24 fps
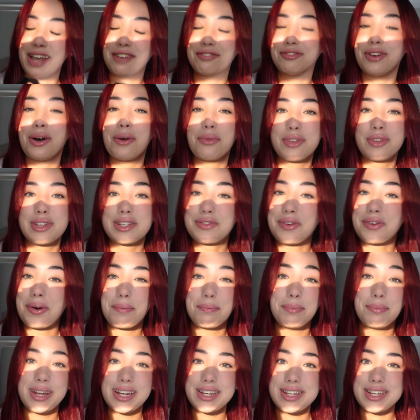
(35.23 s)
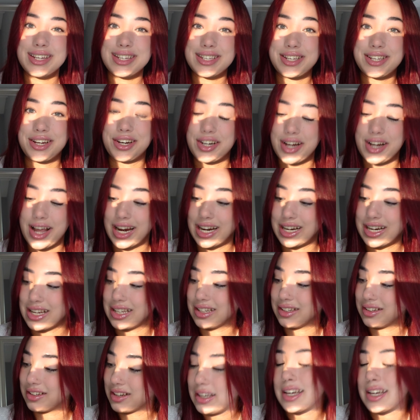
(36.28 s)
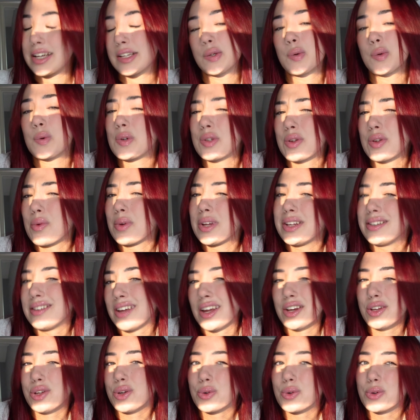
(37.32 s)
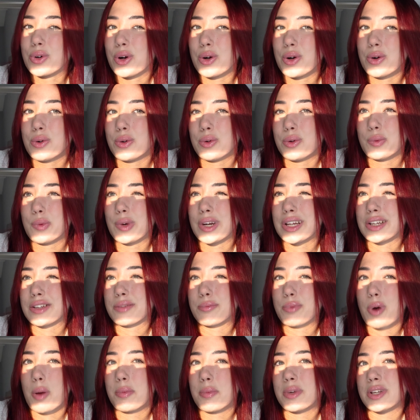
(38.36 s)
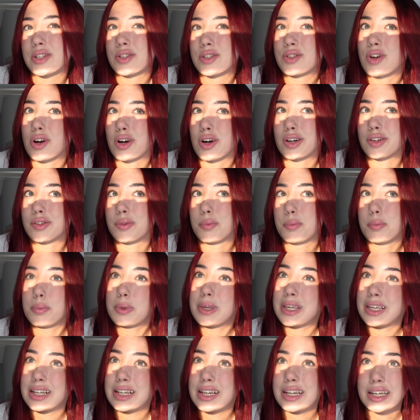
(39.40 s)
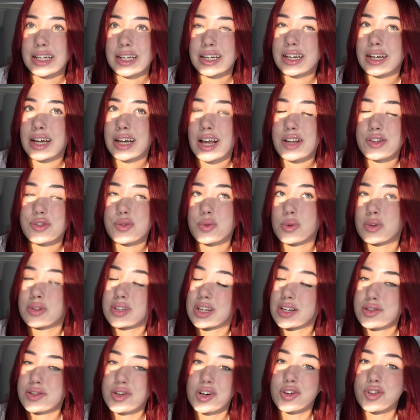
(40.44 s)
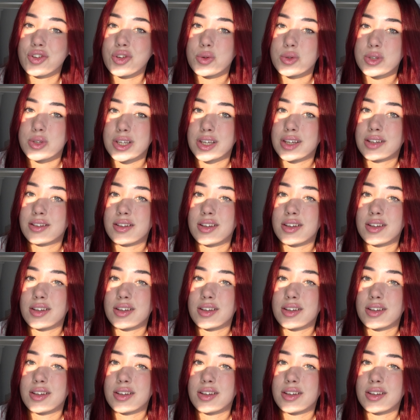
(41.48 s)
I found this from Penneys here in Ireland. Yes, it was only 10 euro. Will it probably start peeling as soon as I start using